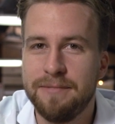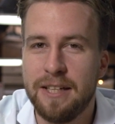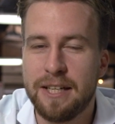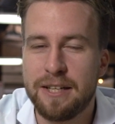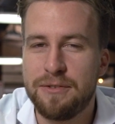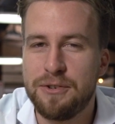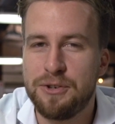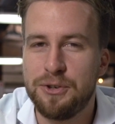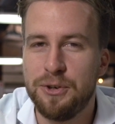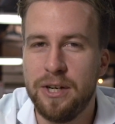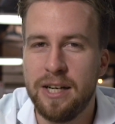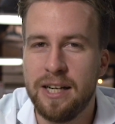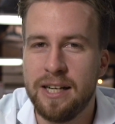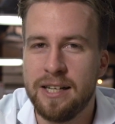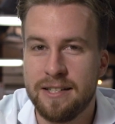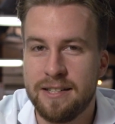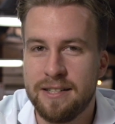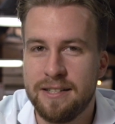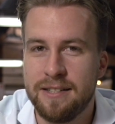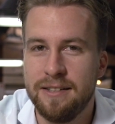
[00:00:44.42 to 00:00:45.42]
Thanks for joining
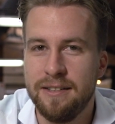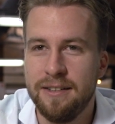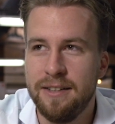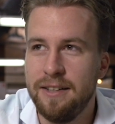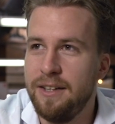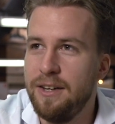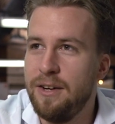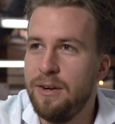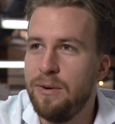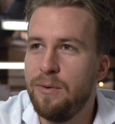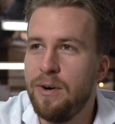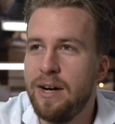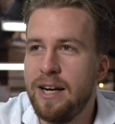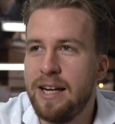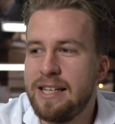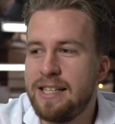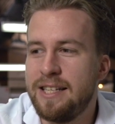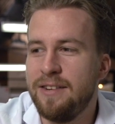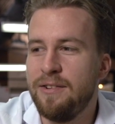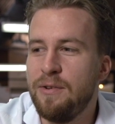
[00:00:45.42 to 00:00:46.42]
us.
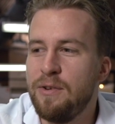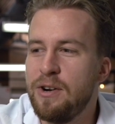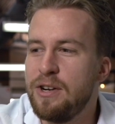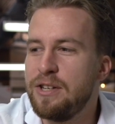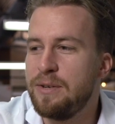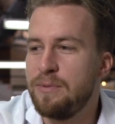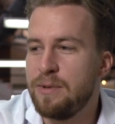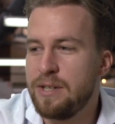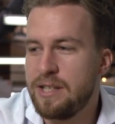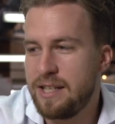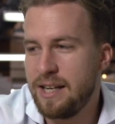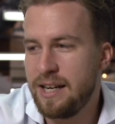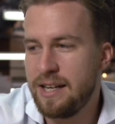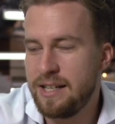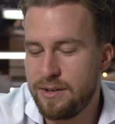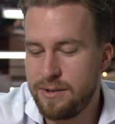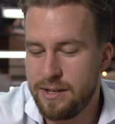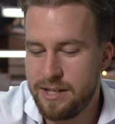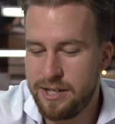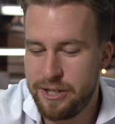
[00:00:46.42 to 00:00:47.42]
187, Rosie, what's
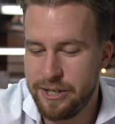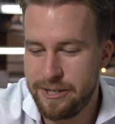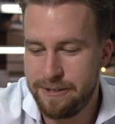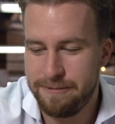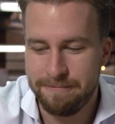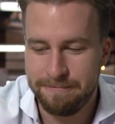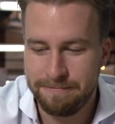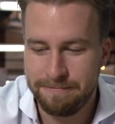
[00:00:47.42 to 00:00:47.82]
today's question?